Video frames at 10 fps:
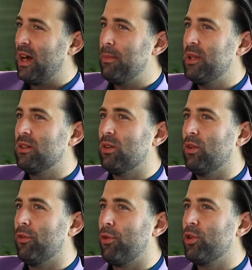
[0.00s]
I
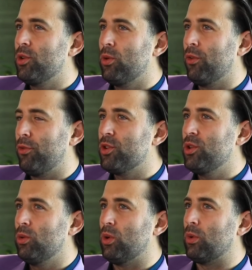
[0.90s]
mean, for you, for
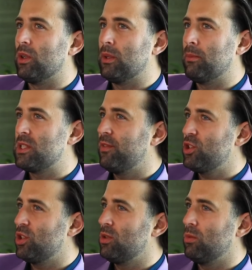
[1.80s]
you, the
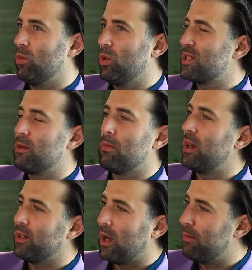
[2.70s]
motivation wasn't
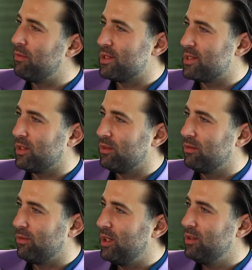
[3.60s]
money, obviously,
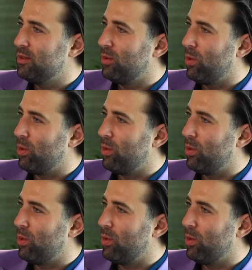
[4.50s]
right?